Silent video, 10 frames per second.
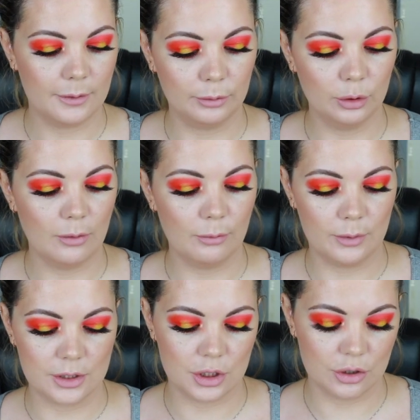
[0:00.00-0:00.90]
the blue one
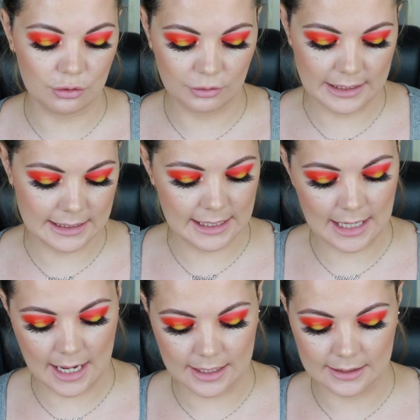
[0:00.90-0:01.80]
which is
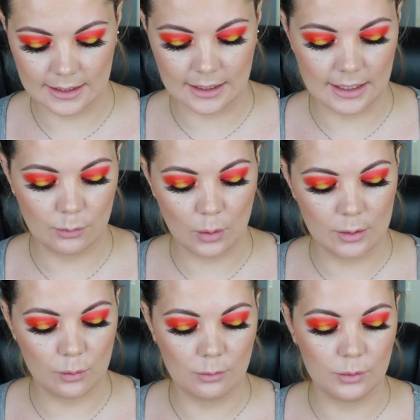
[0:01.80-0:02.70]
Crazy and the
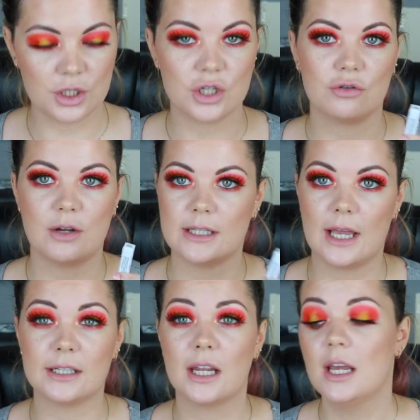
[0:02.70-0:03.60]
white one which is
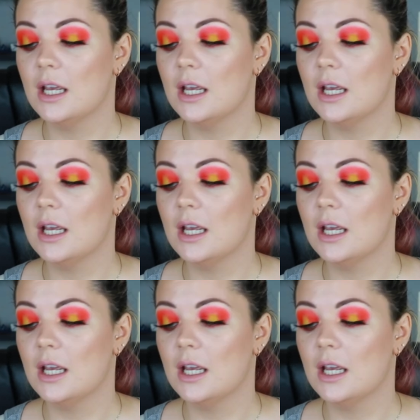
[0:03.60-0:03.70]
Graceland